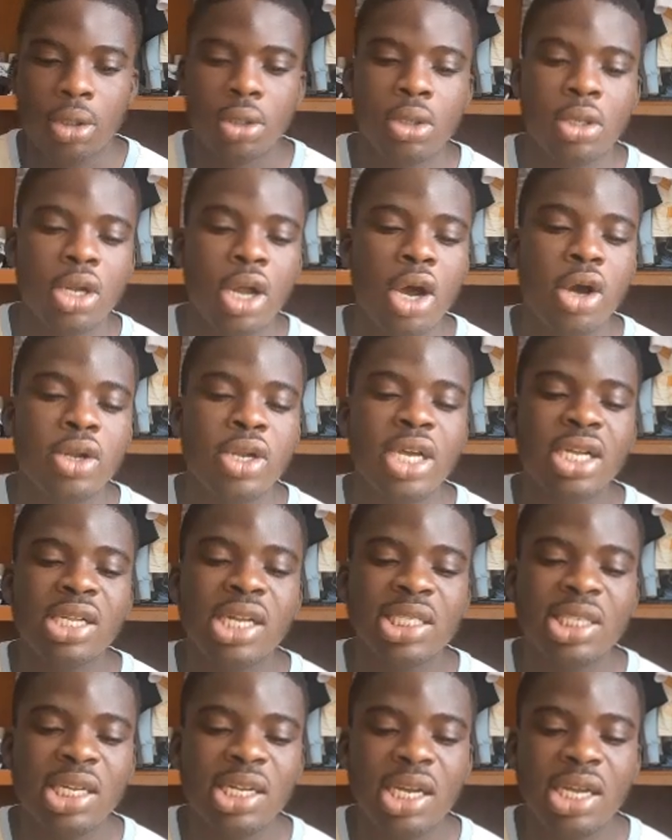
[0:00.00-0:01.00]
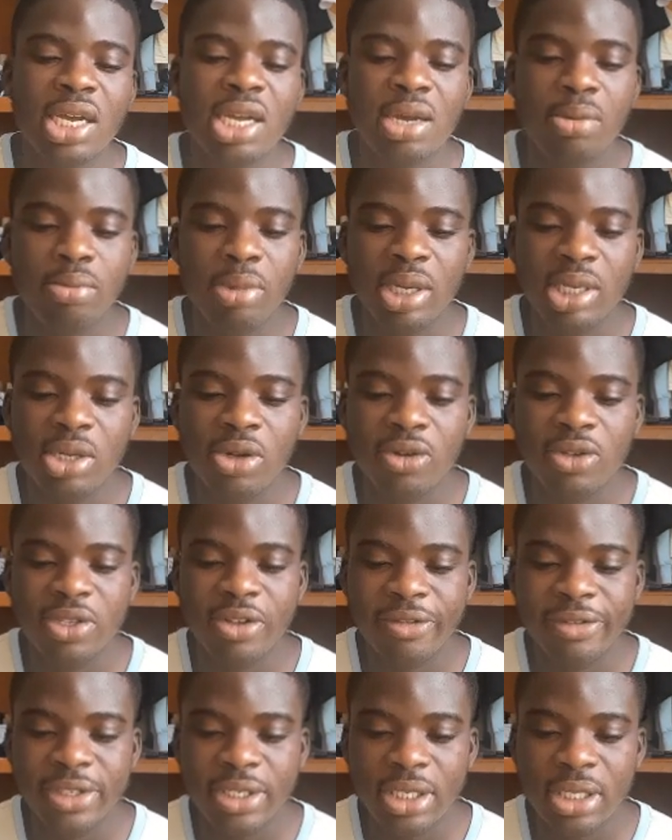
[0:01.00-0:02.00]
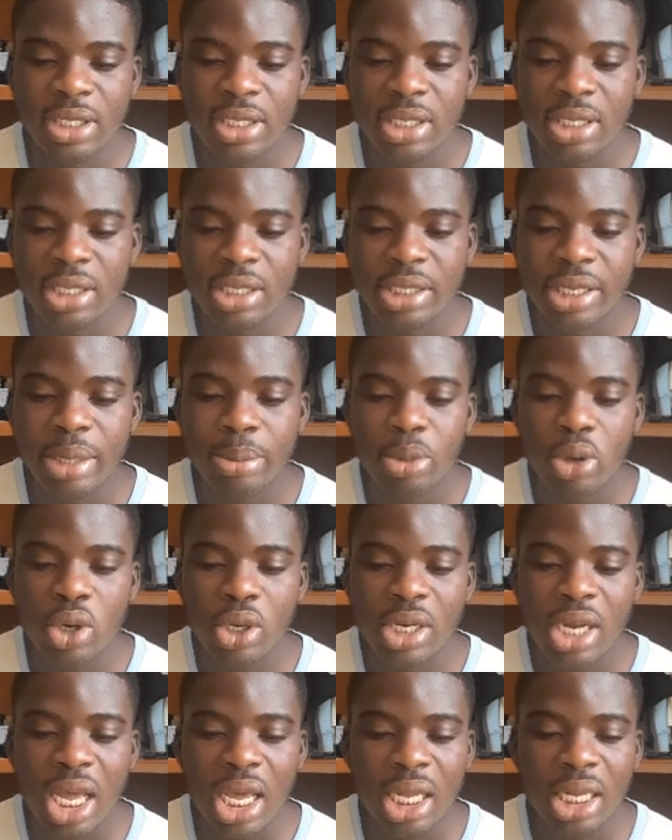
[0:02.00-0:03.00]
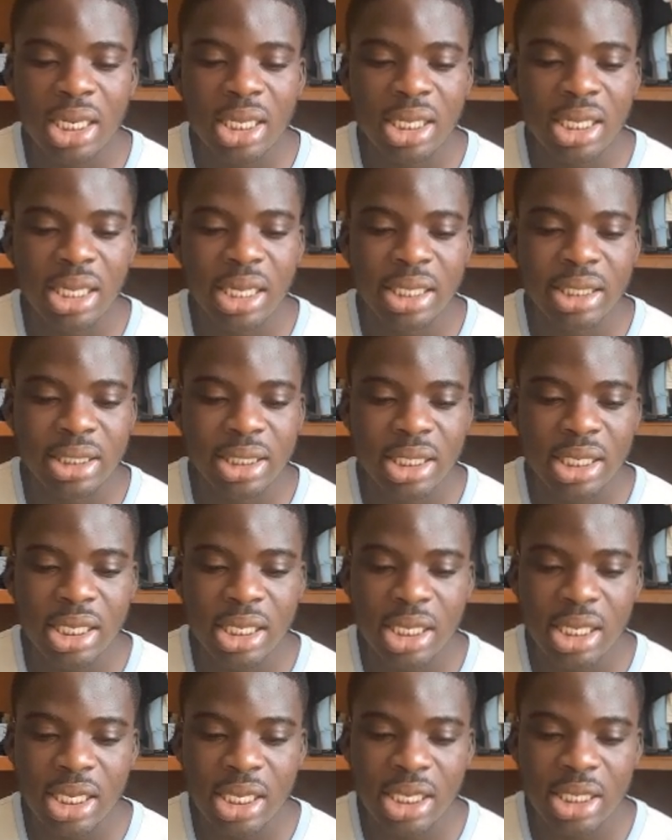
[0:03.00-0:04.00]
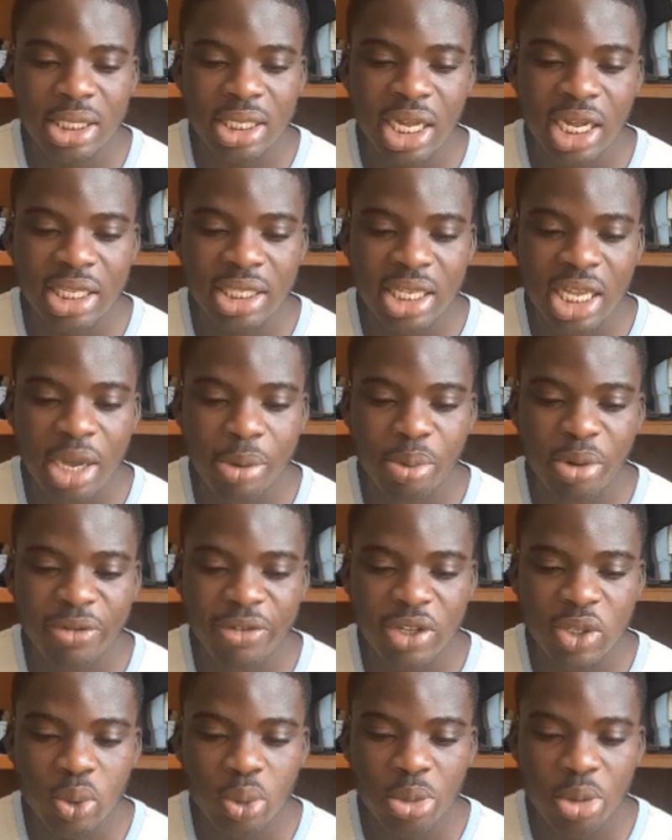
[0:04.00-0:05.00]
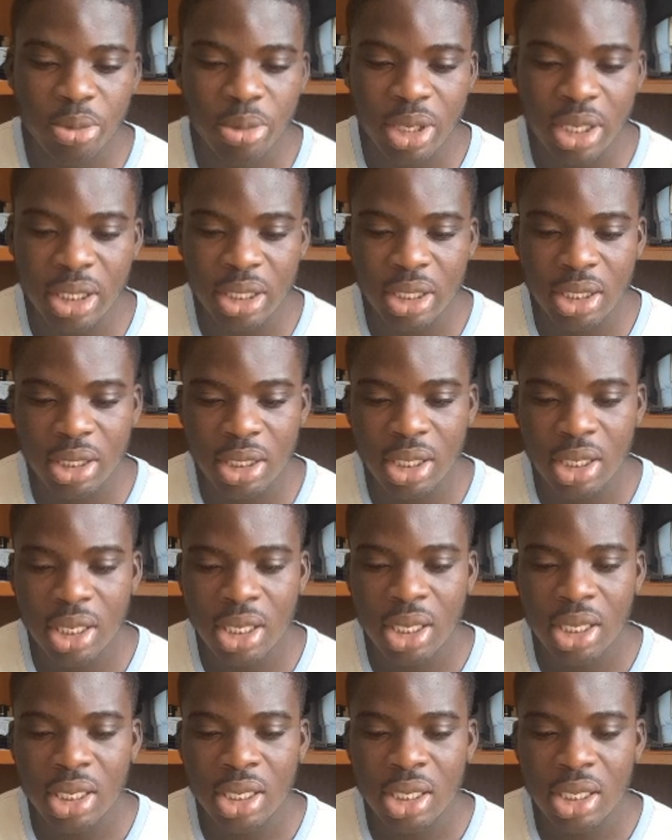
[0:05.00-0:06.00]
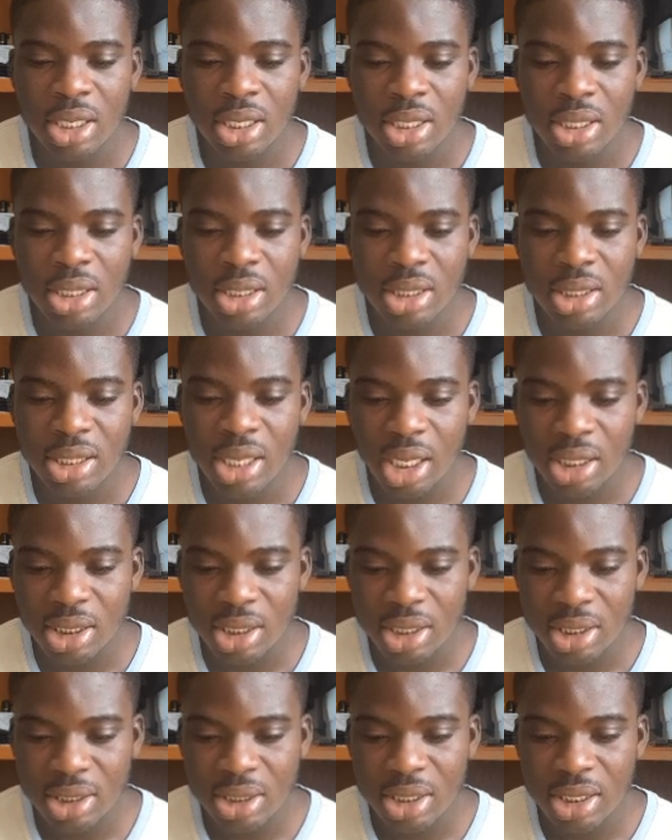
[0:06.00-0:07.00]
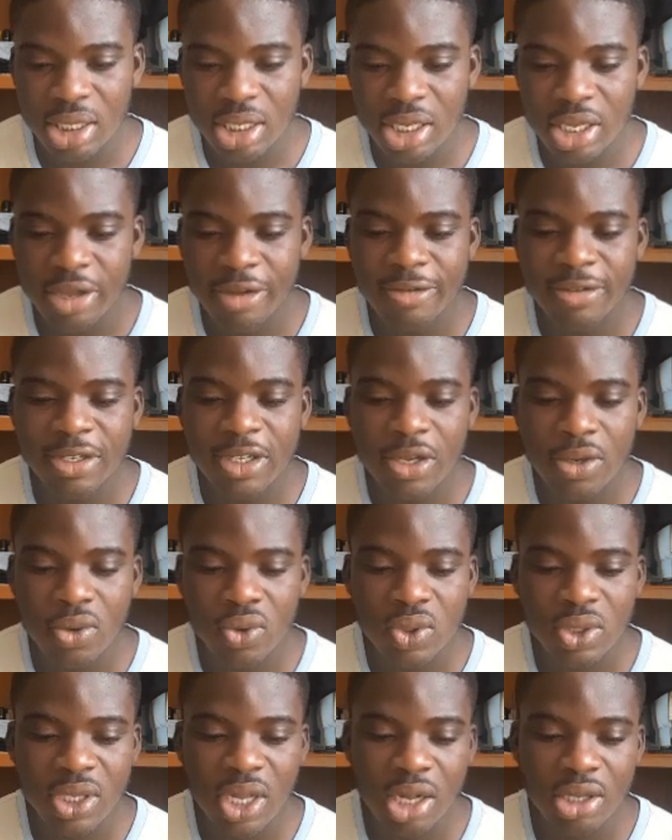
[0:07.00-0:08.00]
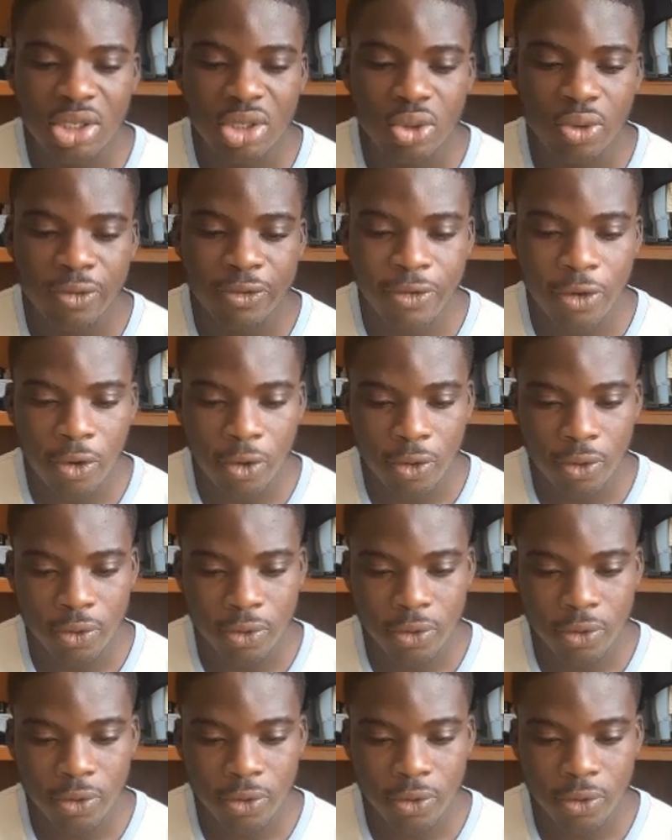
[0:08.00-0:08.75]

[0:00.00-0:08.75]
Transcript: Now, the larger the margin of safety, the more likely it is that a profit will be made. That is, if sales start to fall.